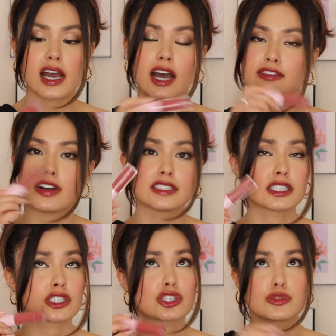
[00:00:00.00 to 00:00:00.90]
I find that
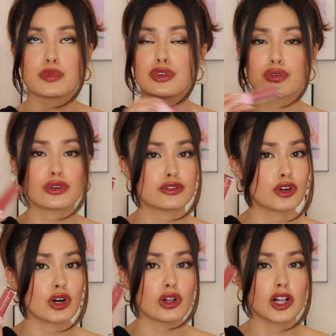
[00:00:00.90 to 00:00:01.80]
this looks
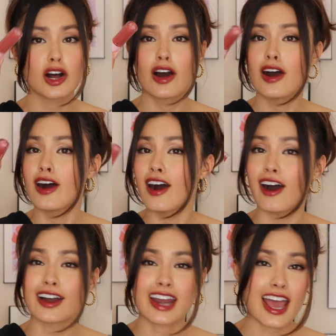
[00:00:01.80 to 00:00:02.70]
beautiful
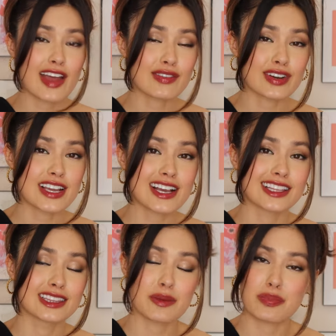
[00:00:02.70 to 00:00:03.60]
on every
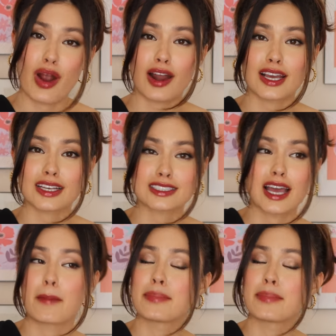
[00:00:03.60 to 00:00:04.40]
lip product,